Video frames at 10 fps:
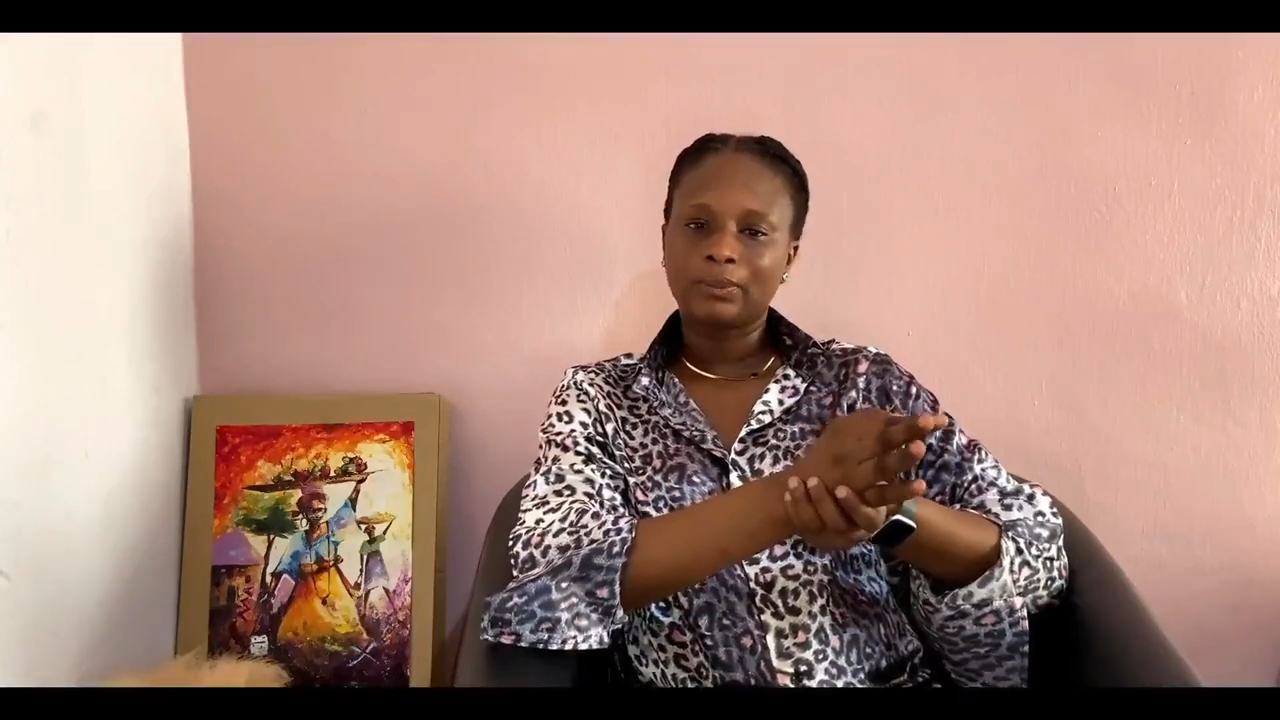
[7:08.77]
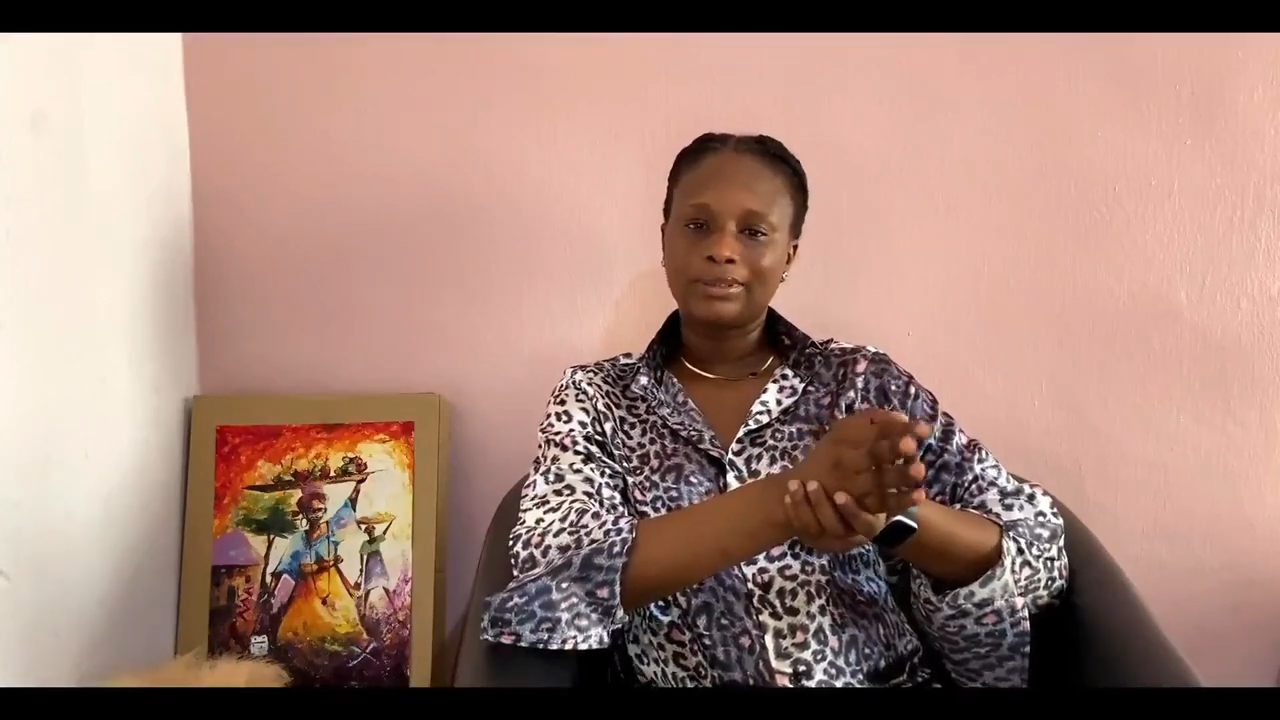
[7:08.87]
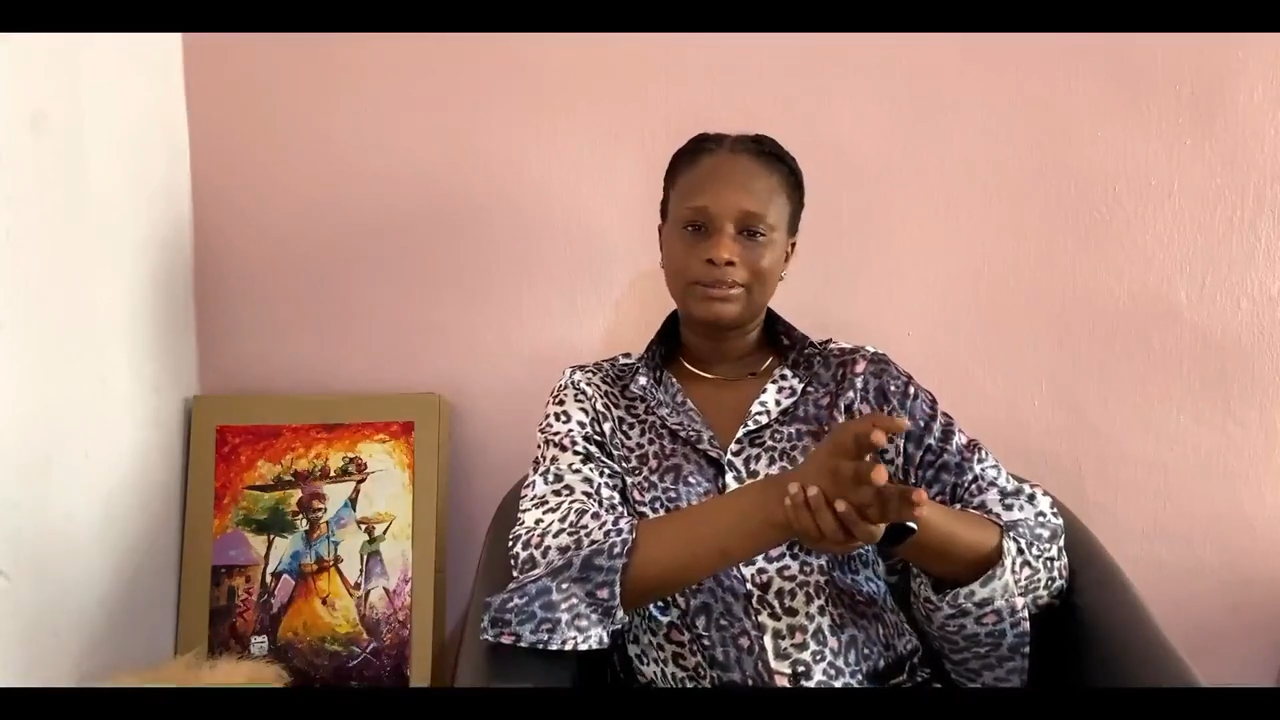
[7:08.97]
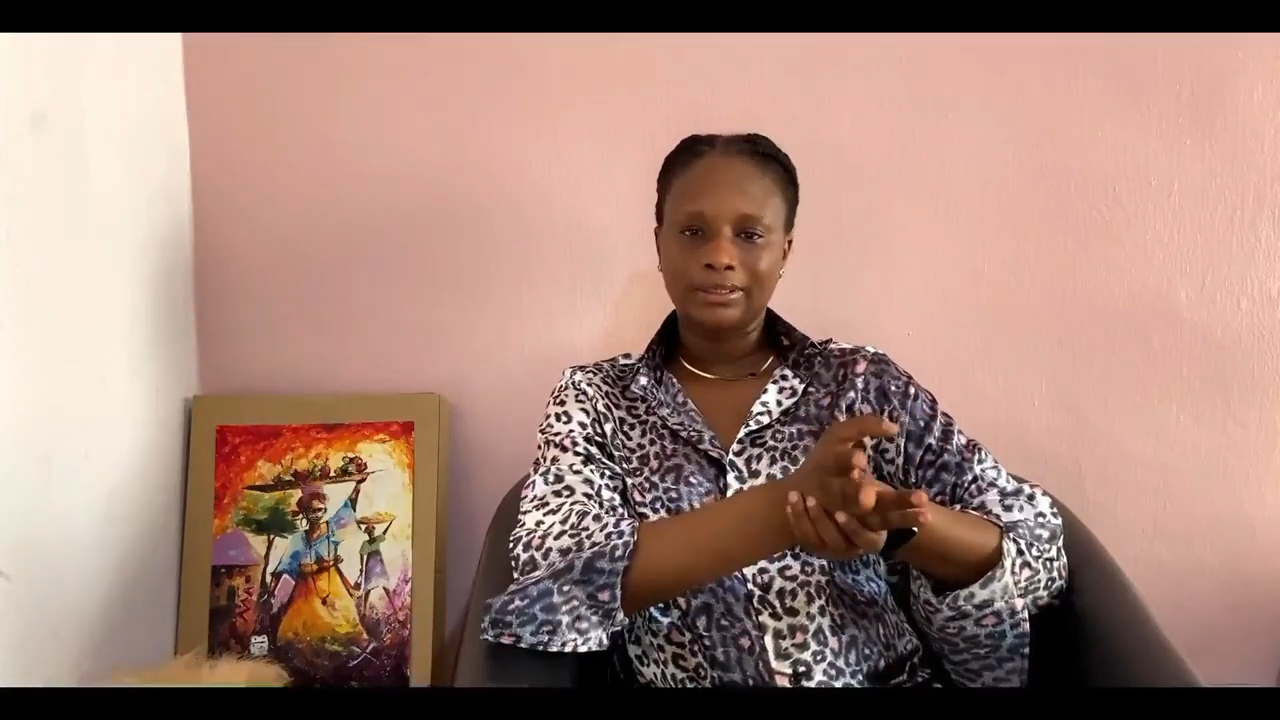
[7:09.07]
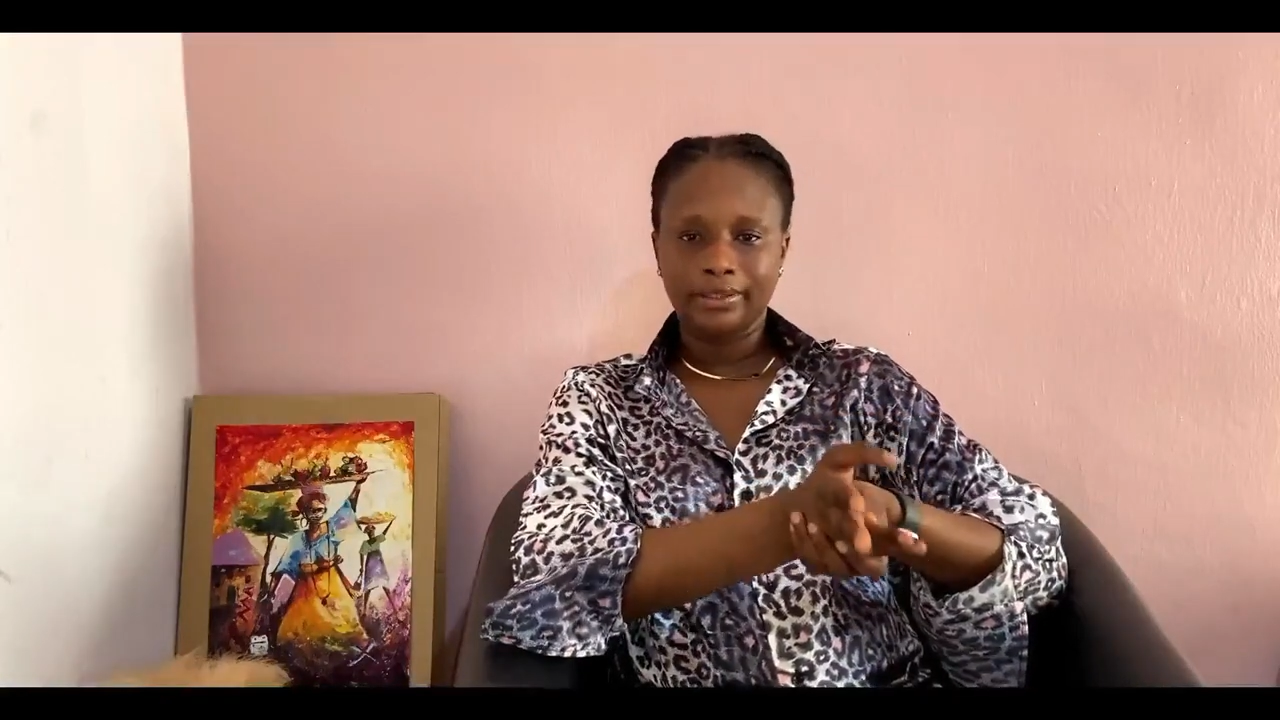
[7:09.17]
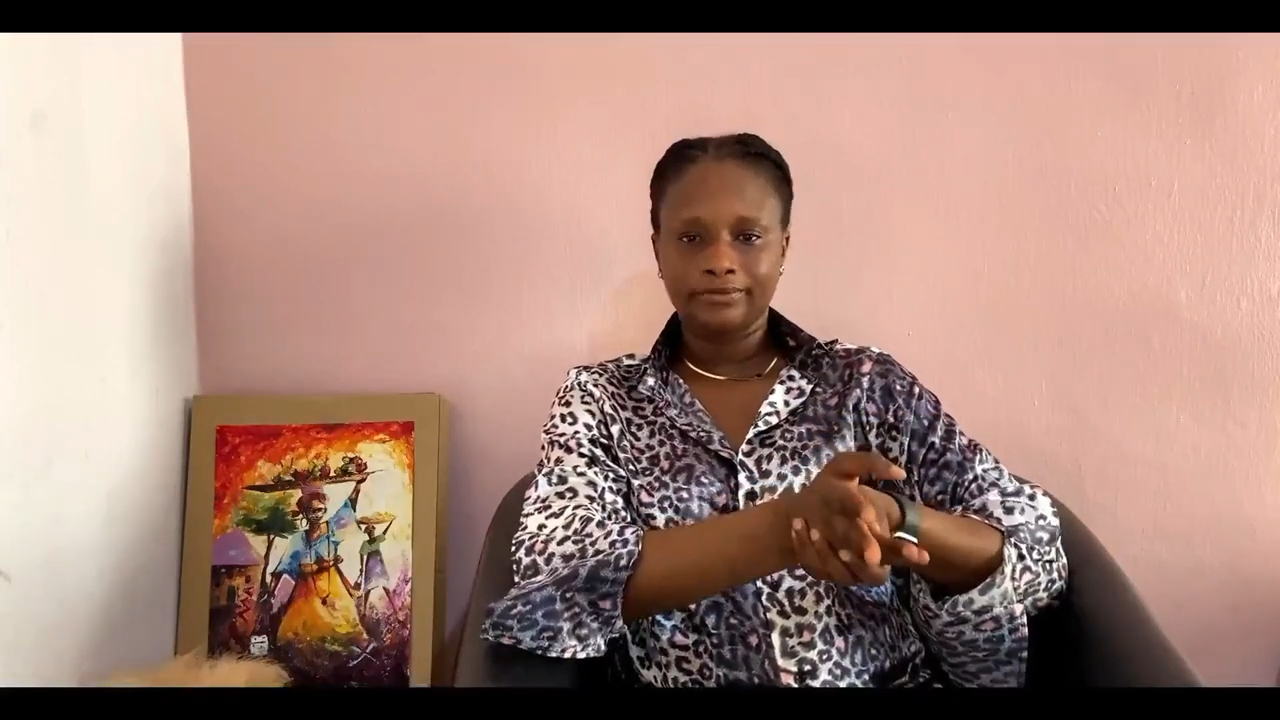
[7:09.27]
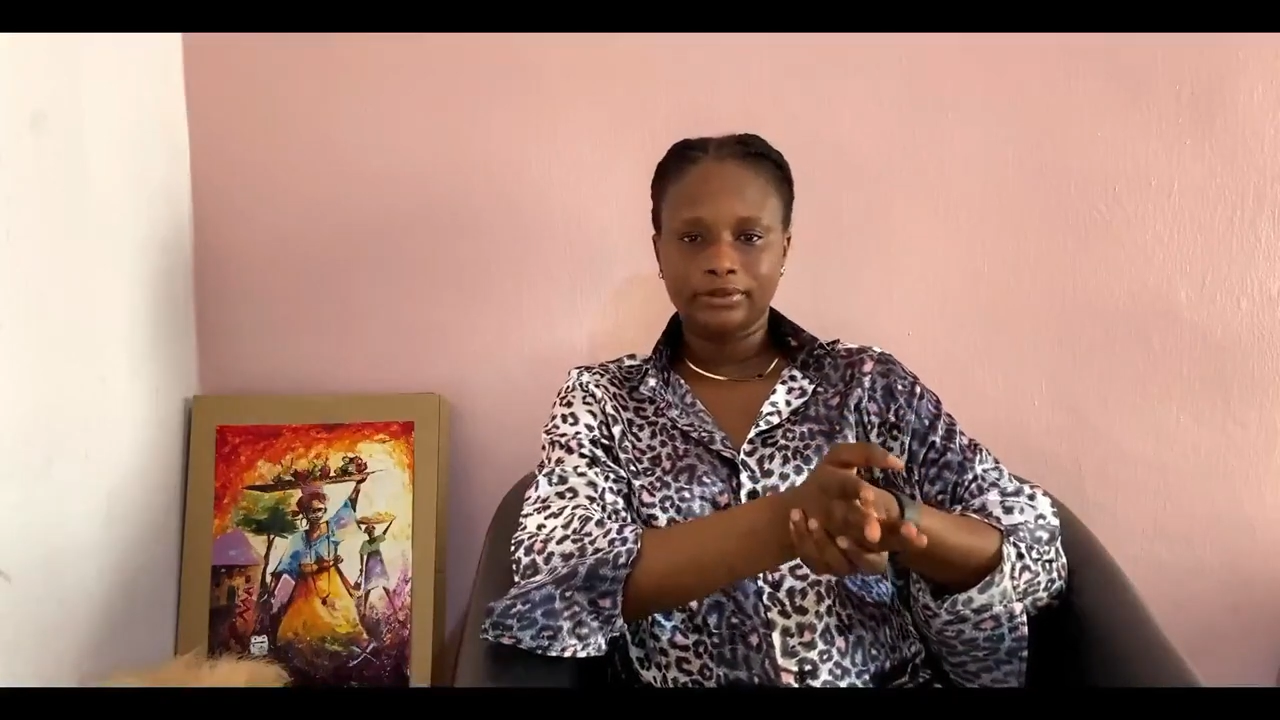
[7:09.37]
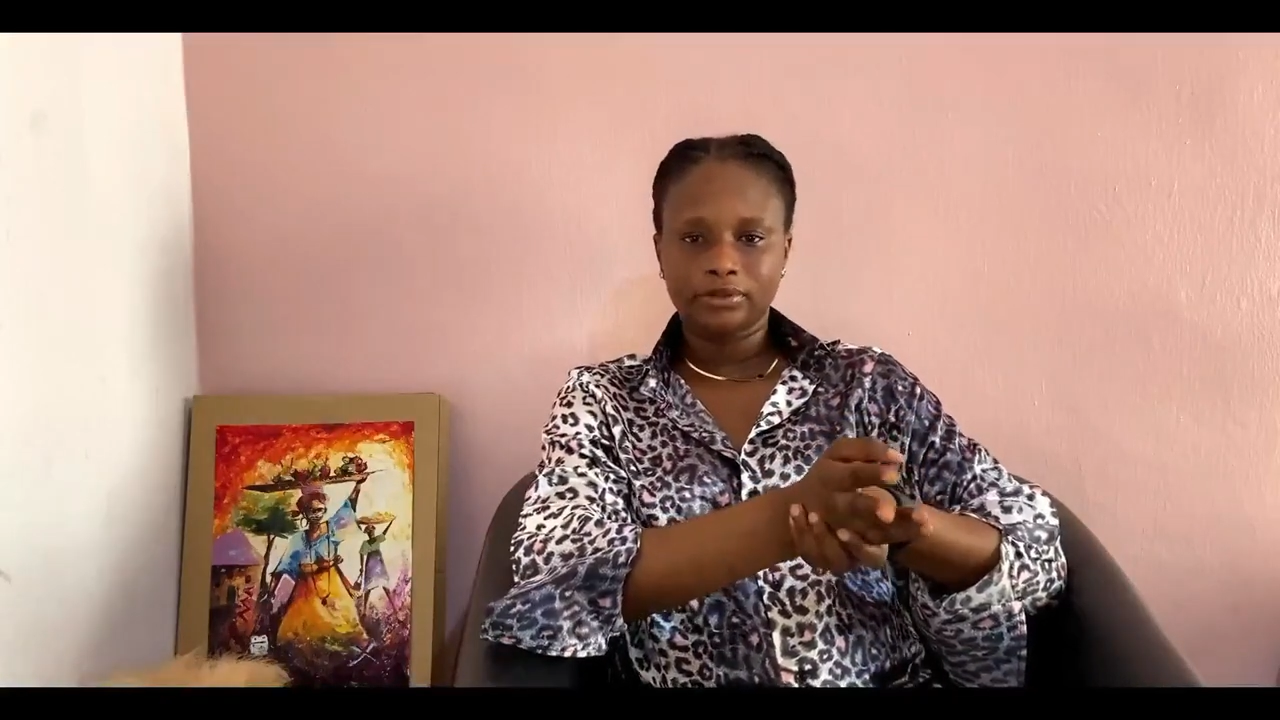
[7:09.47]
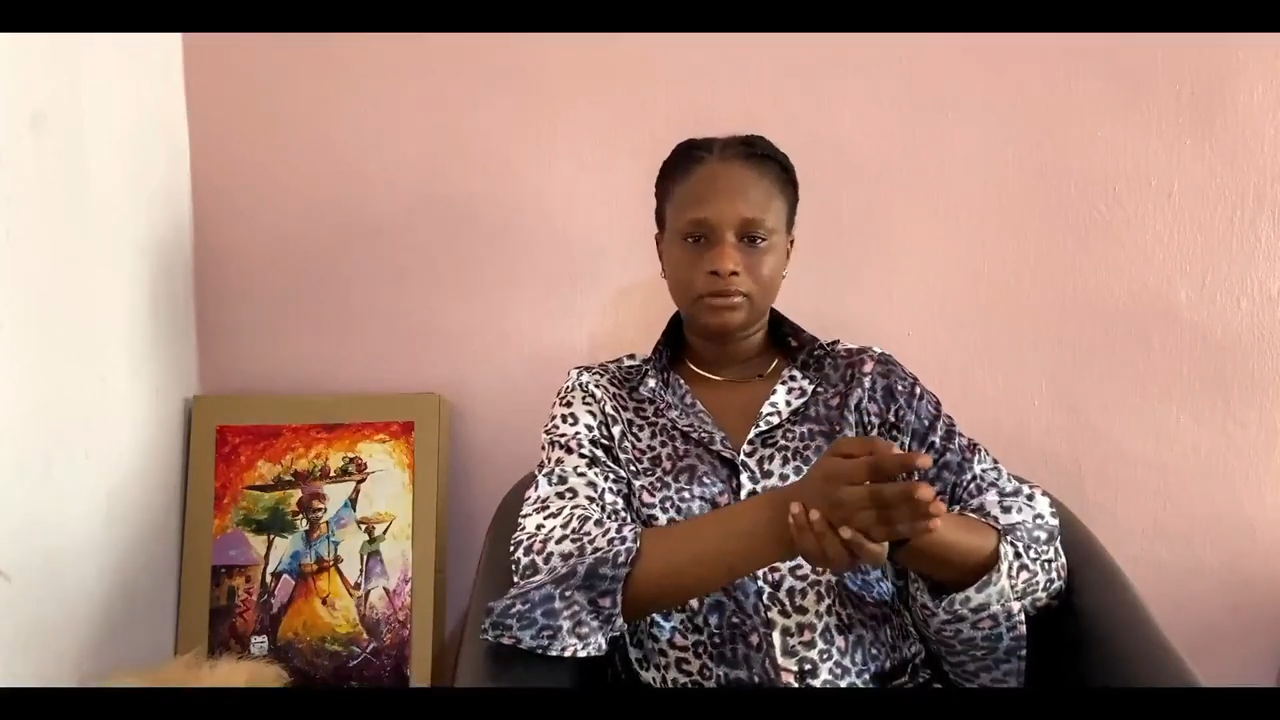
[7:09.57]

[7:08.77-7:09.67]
what is left